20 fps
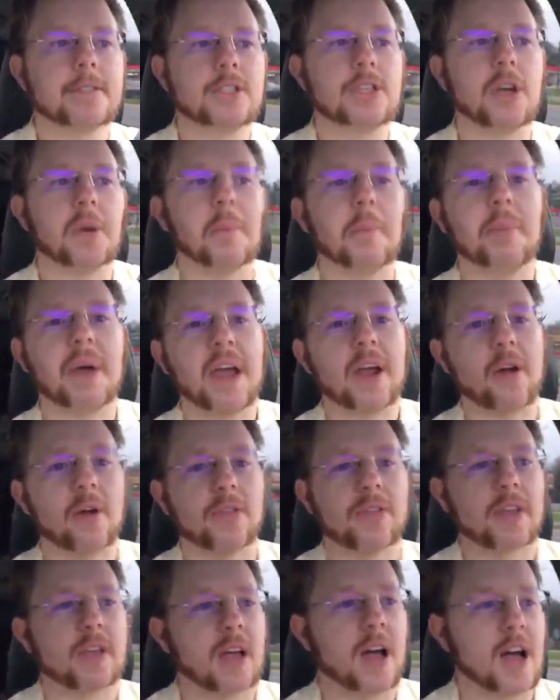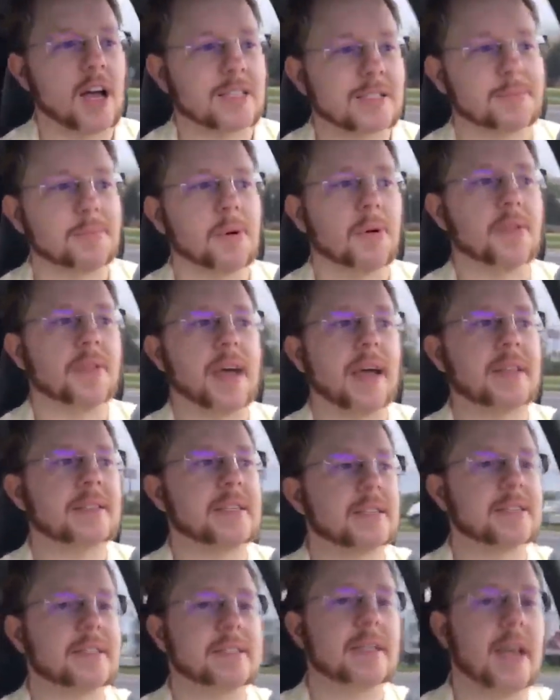To bear the gospel.
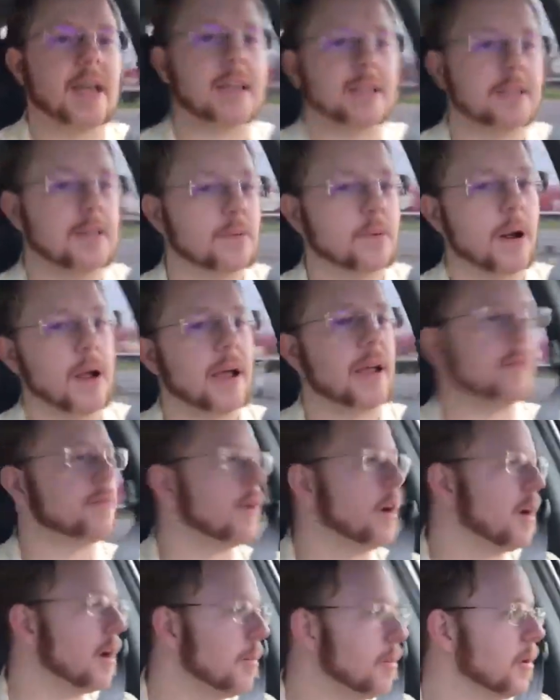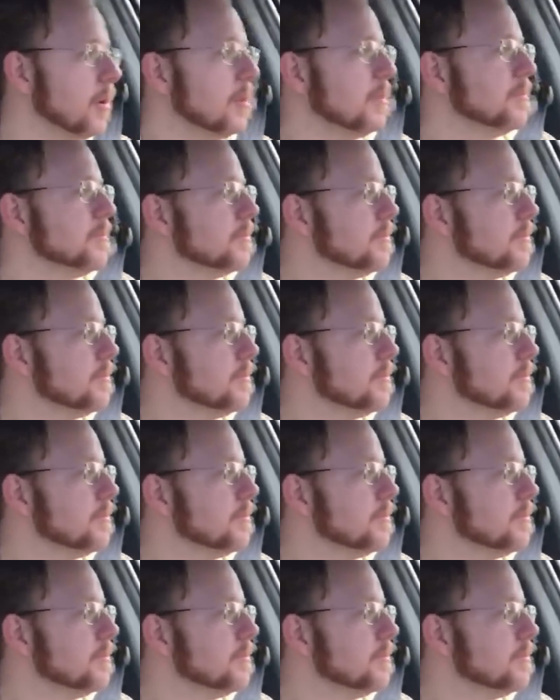That's exactly right, Robert.